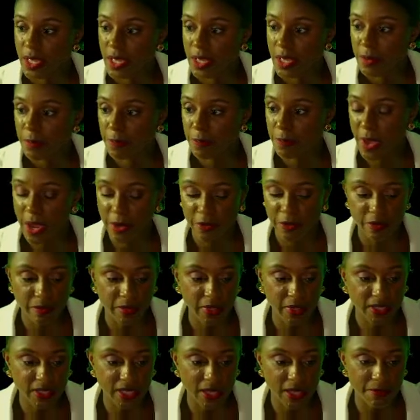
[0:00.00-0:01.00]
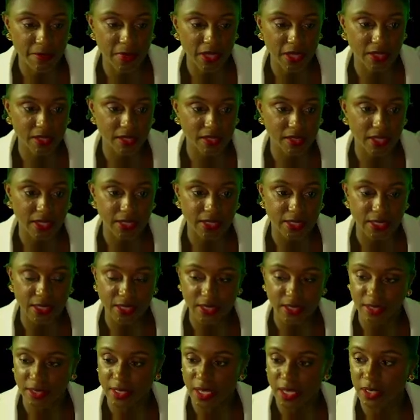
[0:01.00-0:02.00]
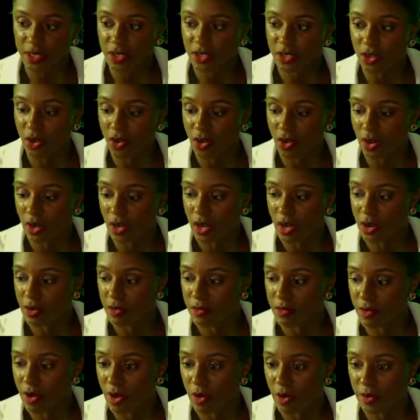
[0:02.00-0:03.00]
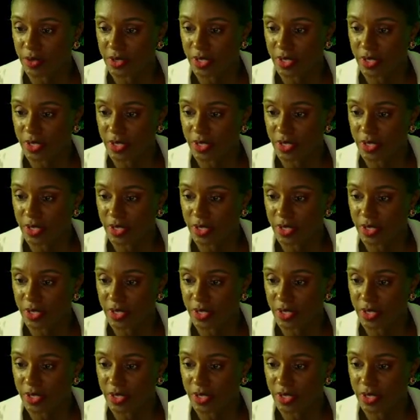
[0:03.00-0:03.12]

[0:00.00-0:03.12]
Perimeter means the distance all around a